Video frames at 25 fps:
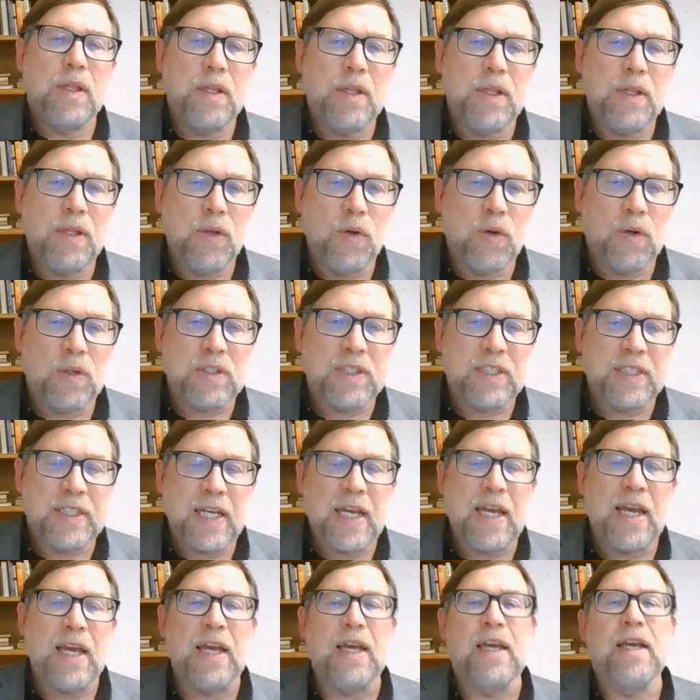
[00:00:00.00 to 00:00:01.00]
you'll
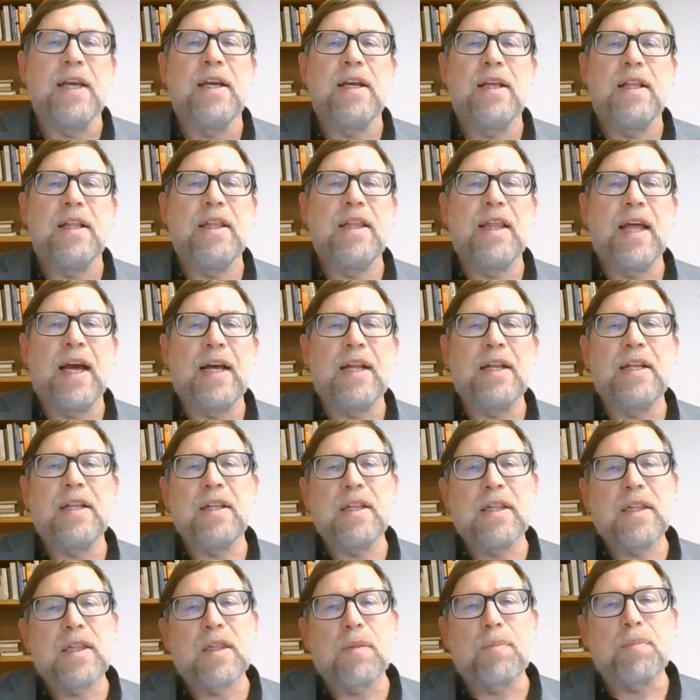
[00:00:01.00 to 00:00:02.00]
see that
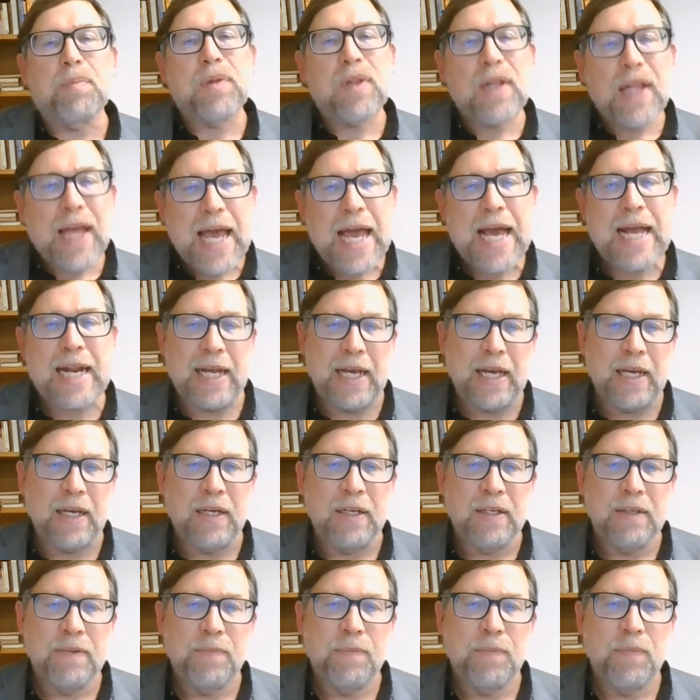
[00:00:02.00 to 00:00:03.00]
the planning
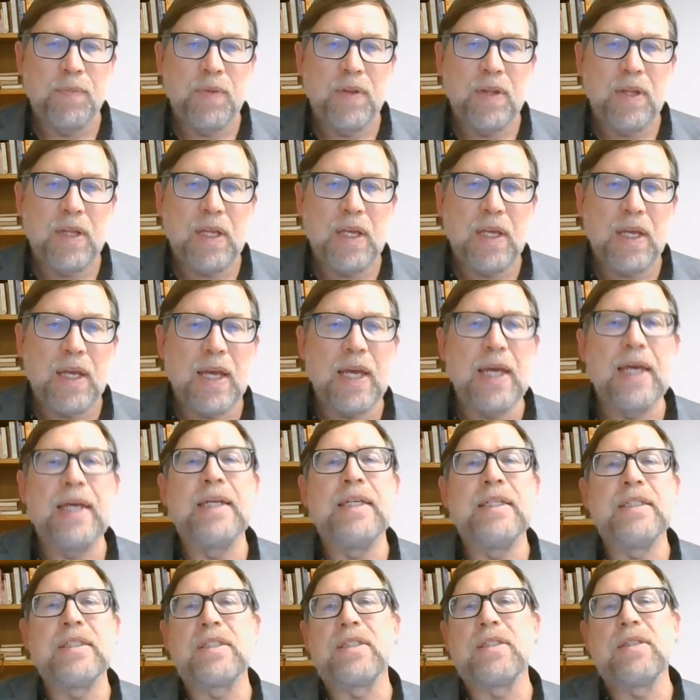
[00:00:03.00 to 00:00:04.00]

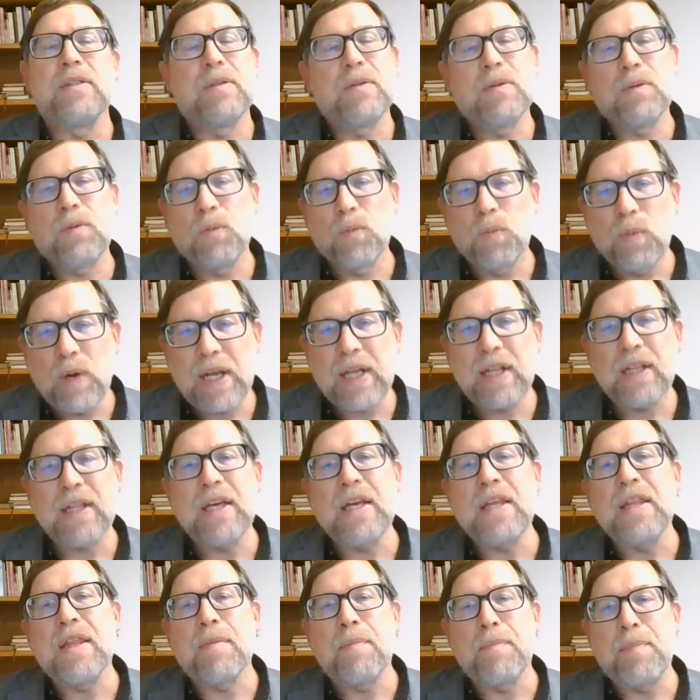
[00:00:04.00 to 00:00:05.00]
is
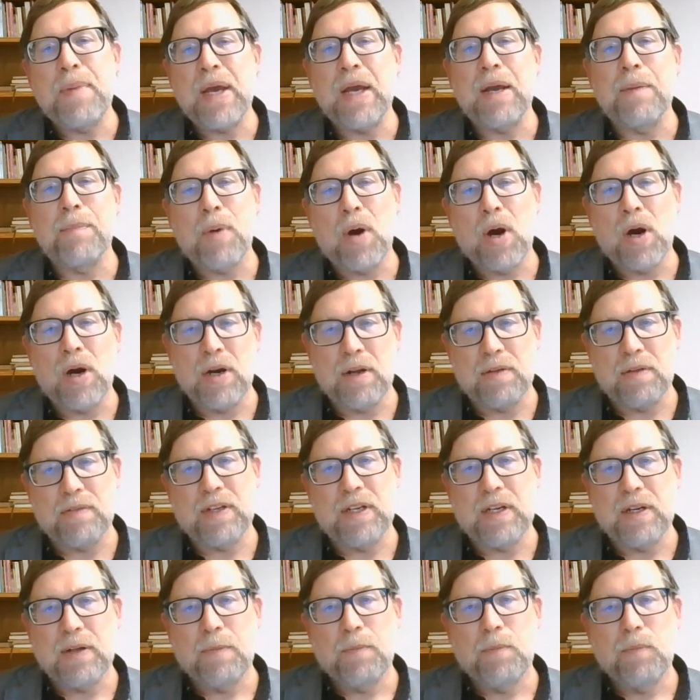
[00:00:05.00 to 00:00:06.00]
really the big part of it.